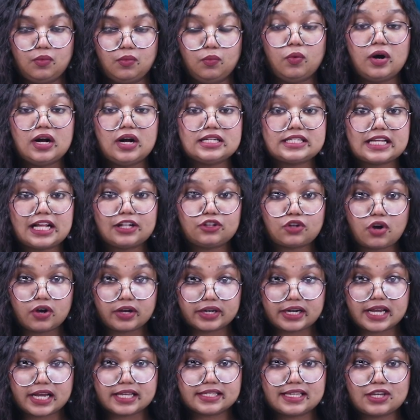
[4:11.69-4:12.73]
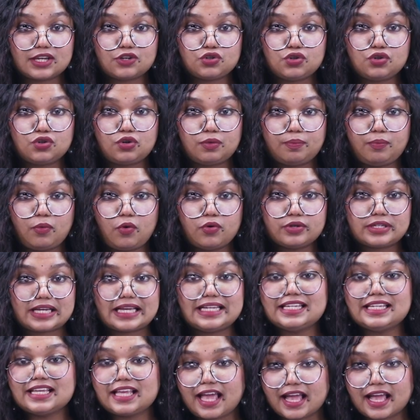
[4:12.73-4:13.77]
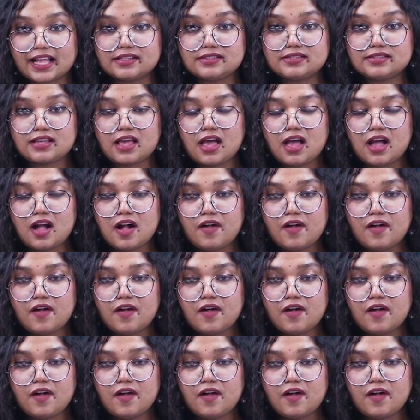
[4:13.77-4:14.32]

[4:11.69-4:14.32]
World Health Organization report indicates